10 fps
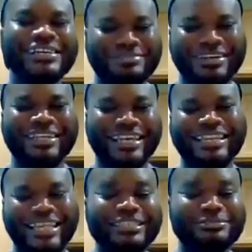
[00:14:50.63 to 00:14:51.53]
But yeah,
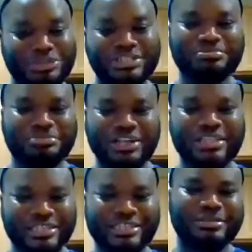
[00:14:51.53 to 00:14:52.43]
the most important
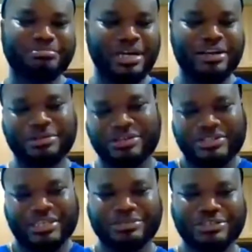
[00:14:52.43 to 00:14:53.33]
thing is the batter,
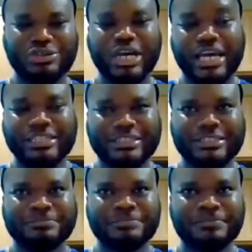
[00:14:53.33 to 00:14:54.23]
because
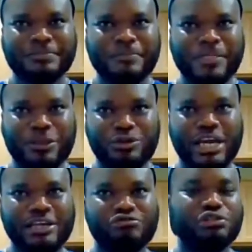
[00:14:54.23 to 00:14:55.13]
you
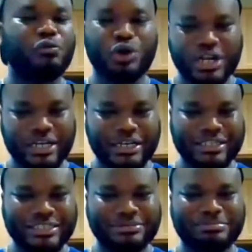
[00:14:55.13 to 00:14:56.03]
can't rework
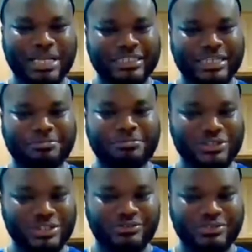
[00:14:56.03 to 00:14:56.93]
the batter
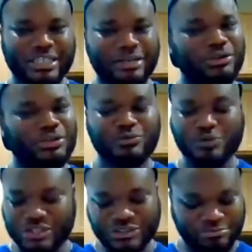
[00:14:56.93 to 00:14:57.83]
most of the time, because
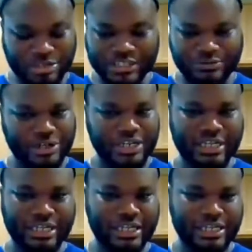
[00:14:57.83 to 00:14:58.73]
once you've mixed water
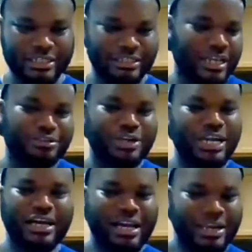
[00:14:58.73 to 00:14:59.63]
in there, it's you
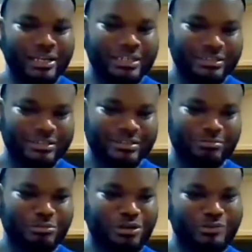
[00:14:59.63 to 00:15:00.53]
can't add
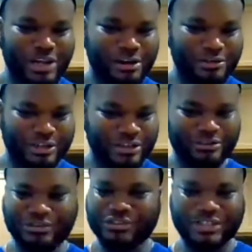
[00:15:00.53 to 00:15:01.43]
more flour
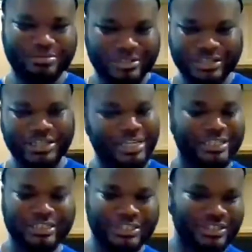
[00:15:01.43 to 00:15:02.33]
something.
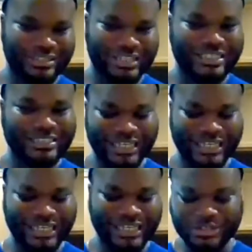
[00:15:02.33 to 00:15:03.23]
It's just, that's the
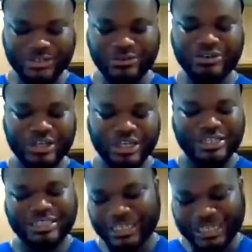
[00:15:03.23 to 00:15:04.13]
end of it. So
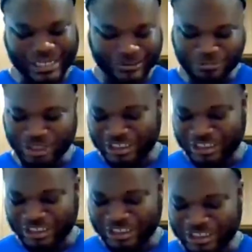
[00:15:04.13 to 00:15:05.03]
taking as much
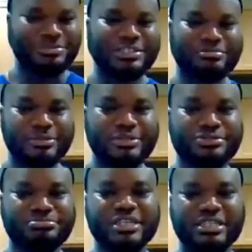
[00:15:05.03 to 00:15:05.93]
time as possible
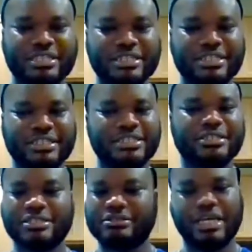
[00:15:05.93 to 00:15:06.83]
to mix it
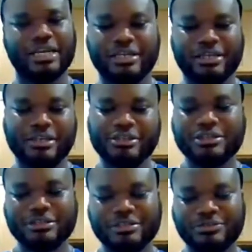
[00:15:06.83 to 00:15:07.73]
is
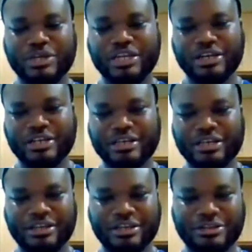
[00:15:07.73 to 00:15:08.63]
the winner
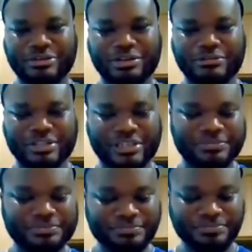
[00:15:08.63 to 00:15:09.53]
in the whole of the
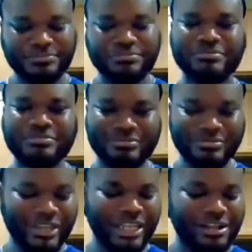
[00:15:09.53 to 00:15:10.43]
thing.
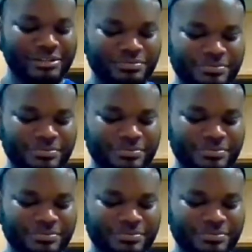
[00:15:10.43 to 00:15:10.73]
Yeah.